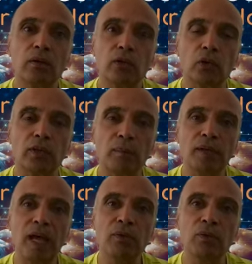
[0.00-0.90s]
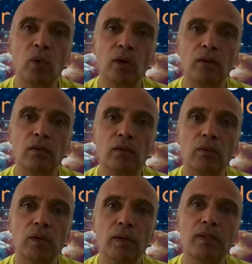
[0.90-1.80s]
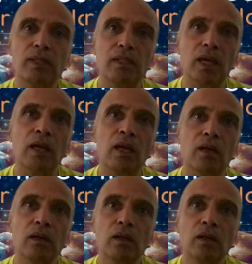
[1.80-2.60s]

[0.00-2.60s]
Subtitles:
So sometimes what we mistake